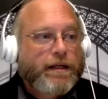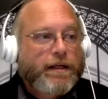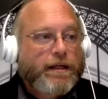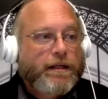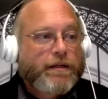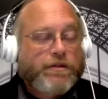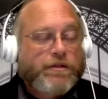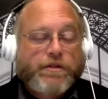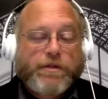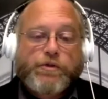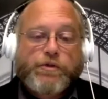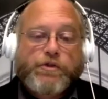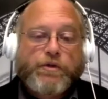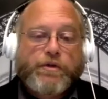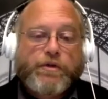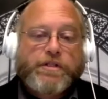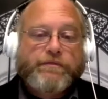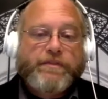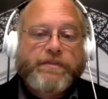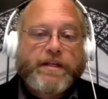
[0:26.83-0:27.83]
there's no
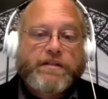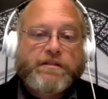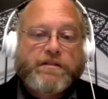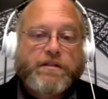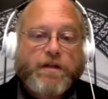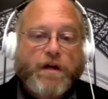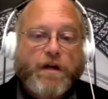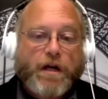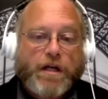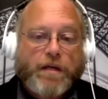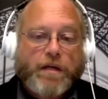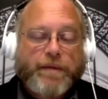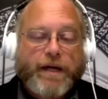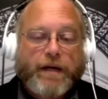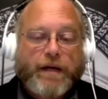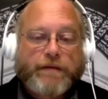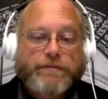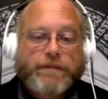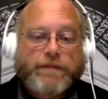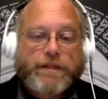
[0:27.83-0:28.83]
shortage of things to talk
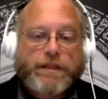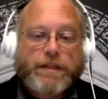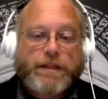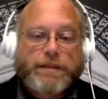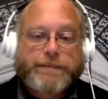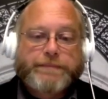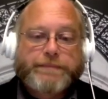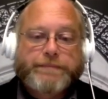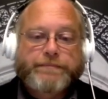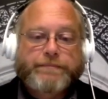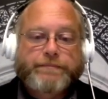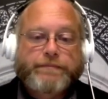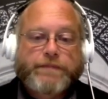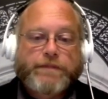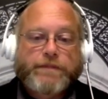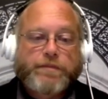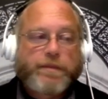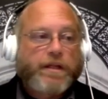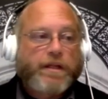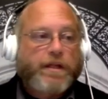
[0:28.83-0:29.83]
about.
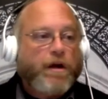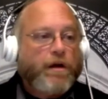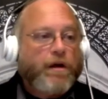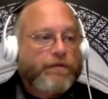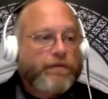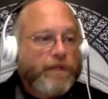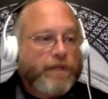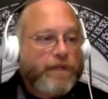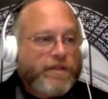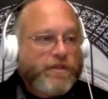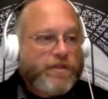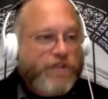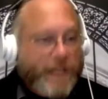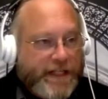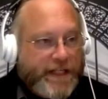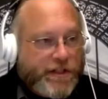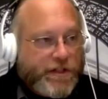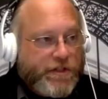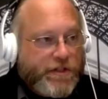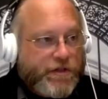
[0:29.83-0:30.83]
There's been an awful lot of
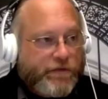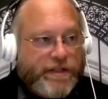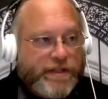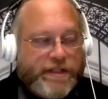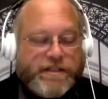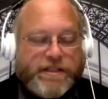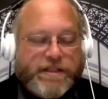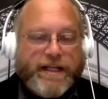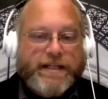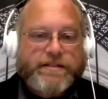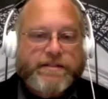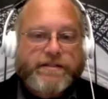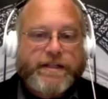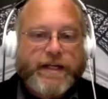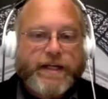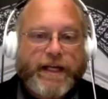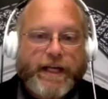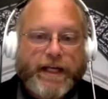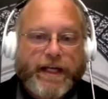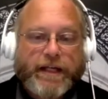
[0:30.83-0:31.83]
changes over this last
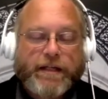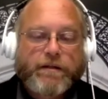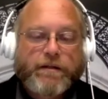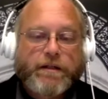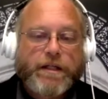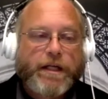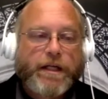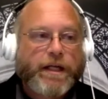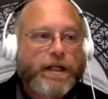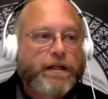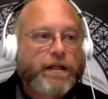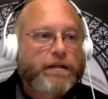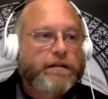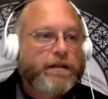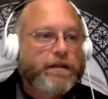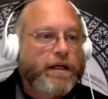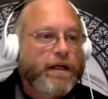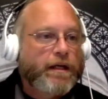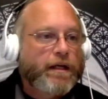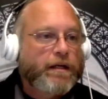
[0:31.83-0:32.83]
decade, and
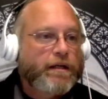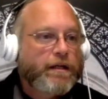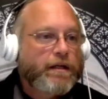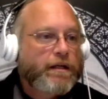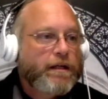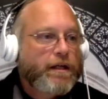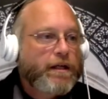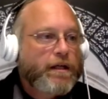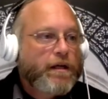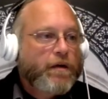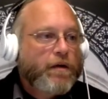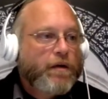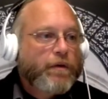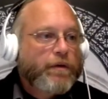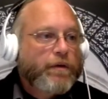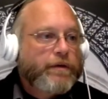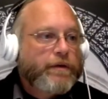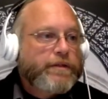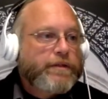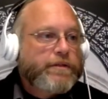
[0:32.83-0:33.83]

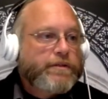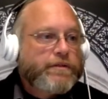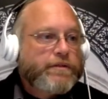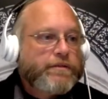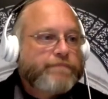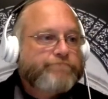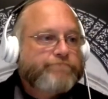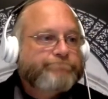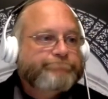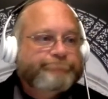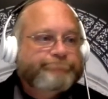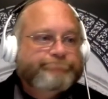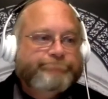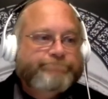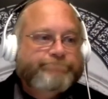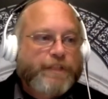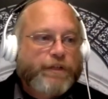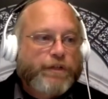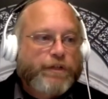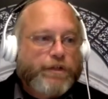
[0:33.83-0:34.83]
whether it's
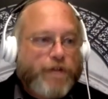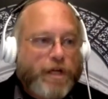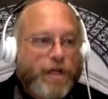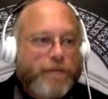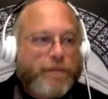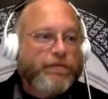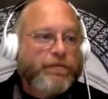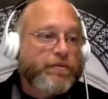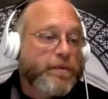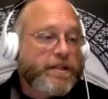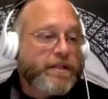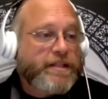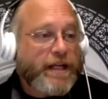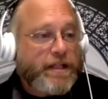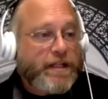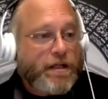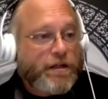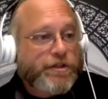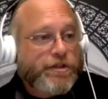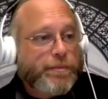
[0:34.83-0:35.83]
you're talking about from a
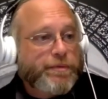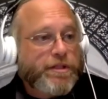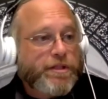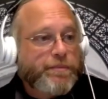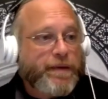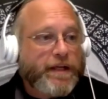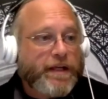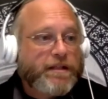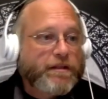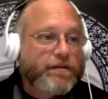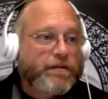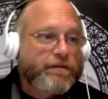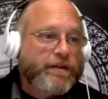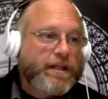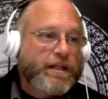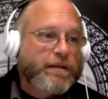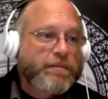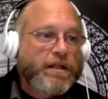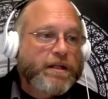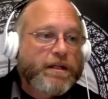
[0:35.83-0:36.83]
technology perspective,
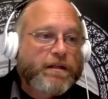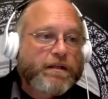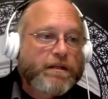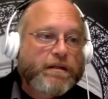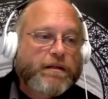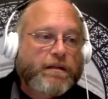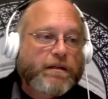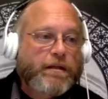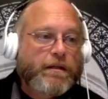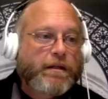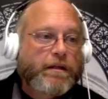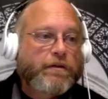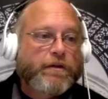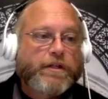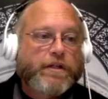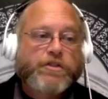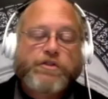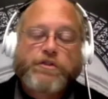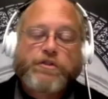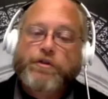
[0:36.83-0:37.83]
it can be either
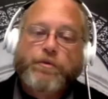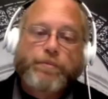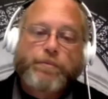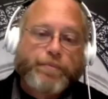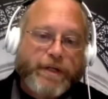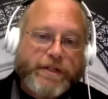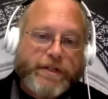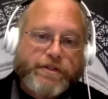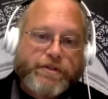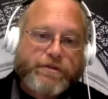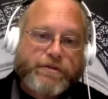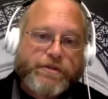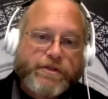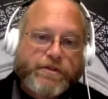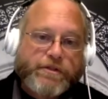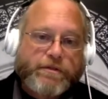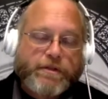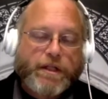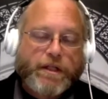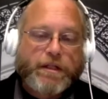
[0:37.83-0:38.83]
external
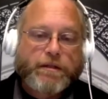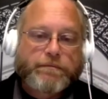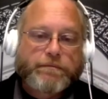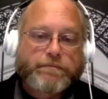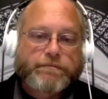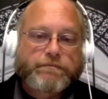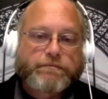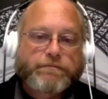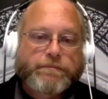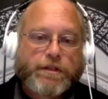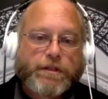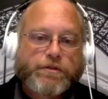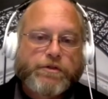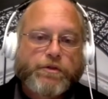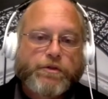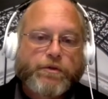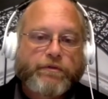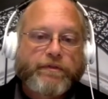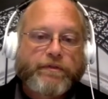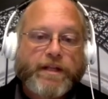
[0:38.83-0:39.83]
pressures,
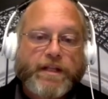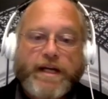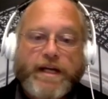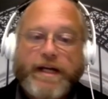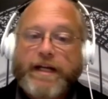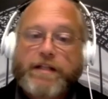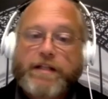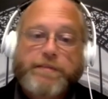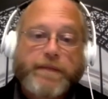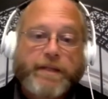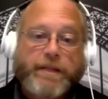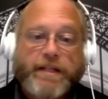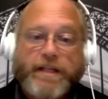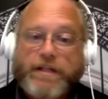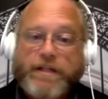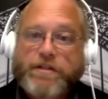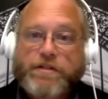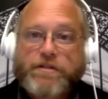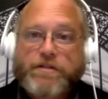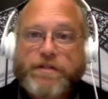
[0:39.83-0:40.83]
sort of client
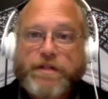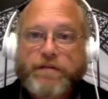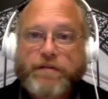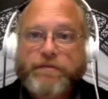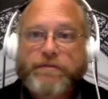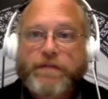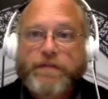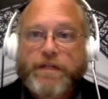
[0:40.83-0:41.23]
expectations have